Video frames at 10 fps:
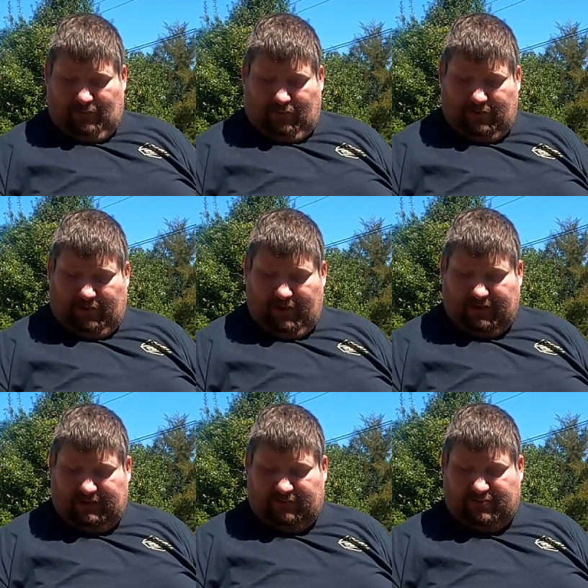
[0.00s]
One
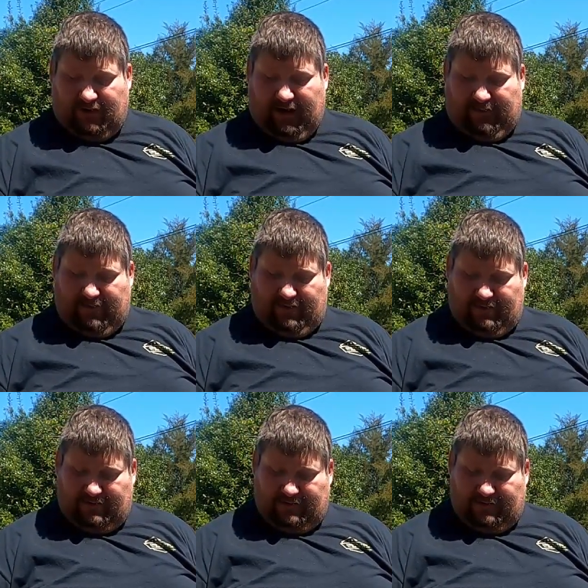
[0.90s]
lucky subscriber